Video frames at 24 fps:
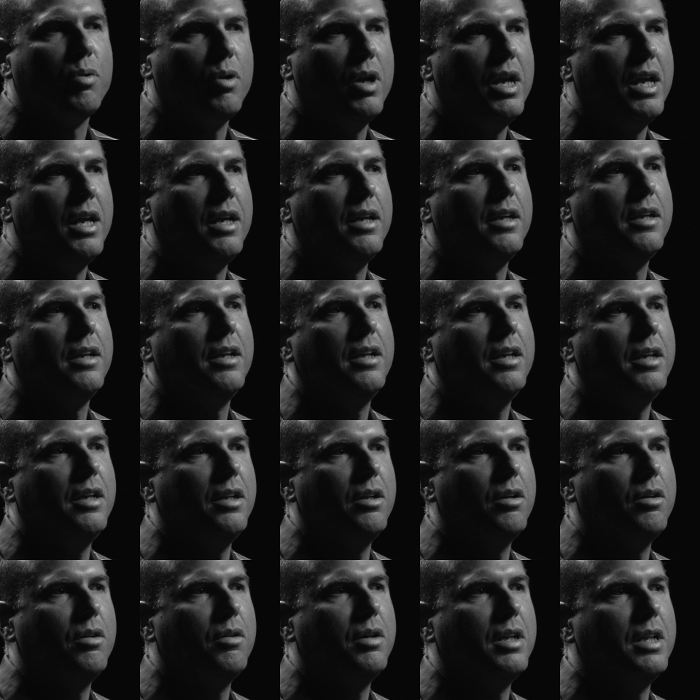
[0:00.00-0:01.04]
pray,
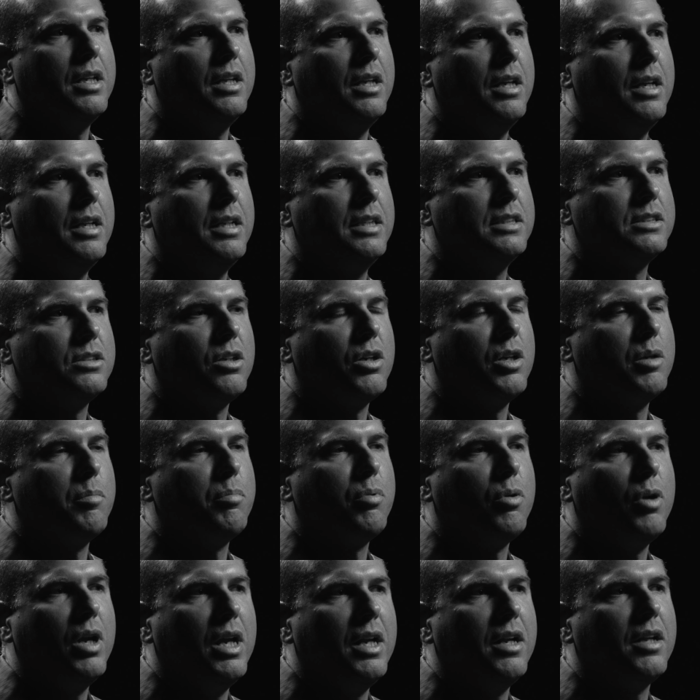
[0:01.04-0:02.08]
you know, and he, and he started
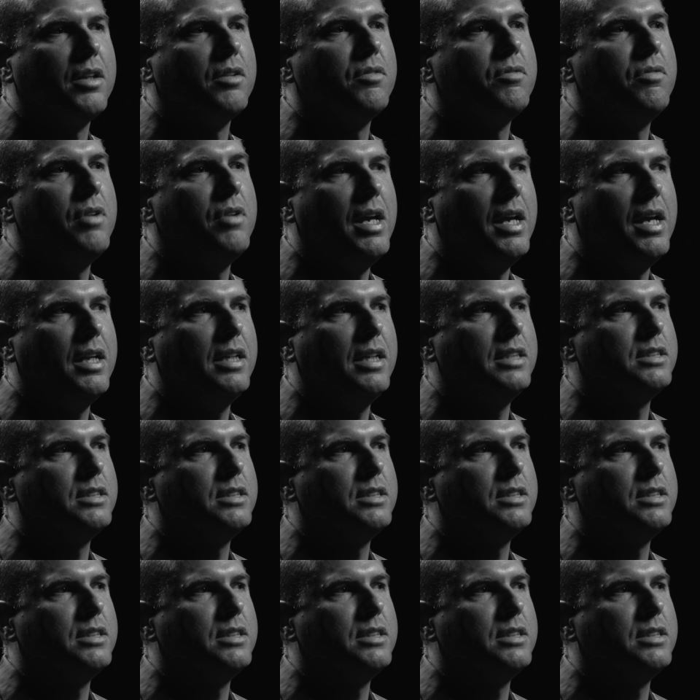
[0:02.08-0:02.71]
praying on the van.